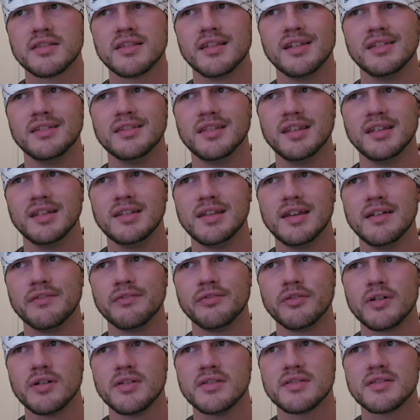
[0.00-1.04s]
The
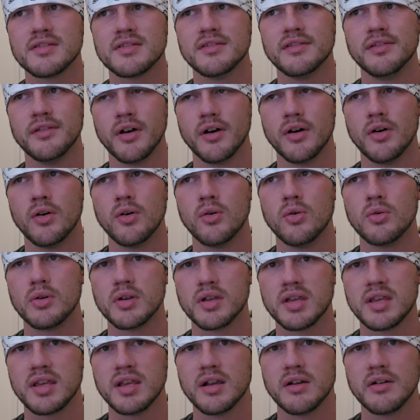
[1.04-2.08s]
difference, though,
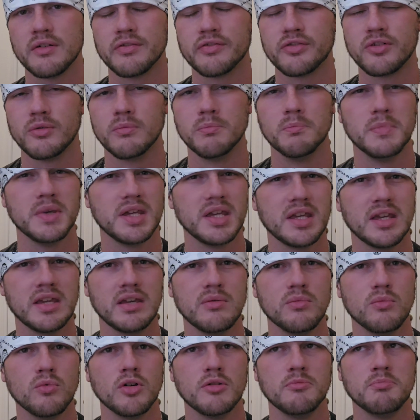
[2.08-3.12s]
here for
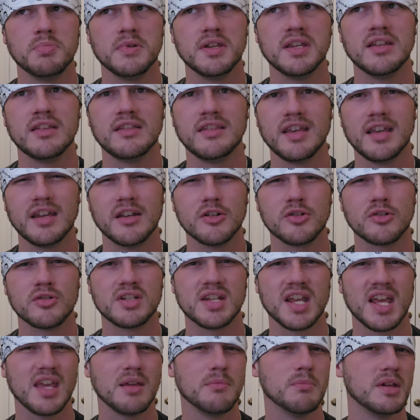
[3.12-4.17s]
me would be the
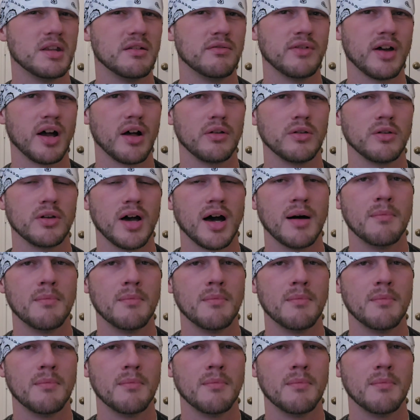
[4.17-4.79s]
entertainment value.